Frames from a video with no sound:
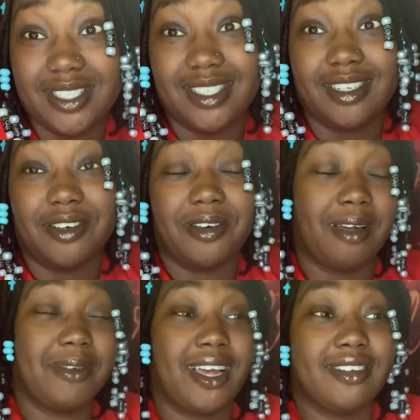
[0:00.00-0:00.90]
So
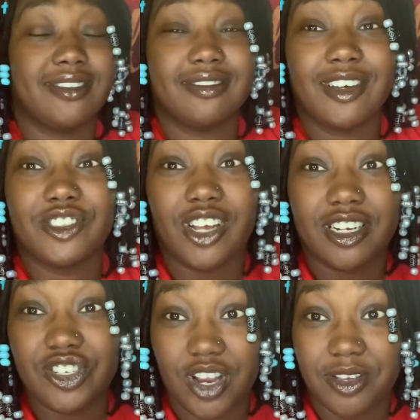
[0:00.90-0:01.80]
I'm not, you know, trying to
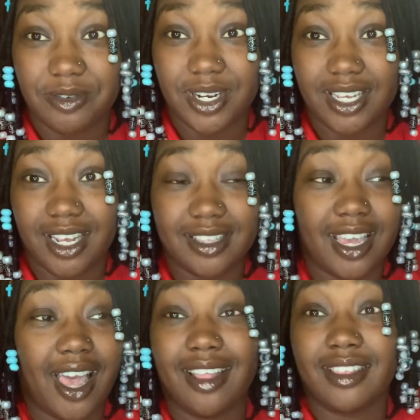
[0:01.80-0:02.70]
drag you in that like
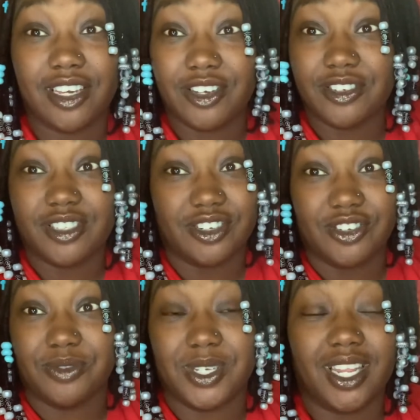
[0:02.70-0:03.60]
that. I think you're such a
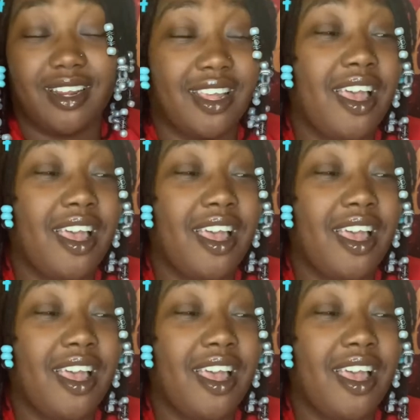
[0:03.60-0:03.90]
sweet lady.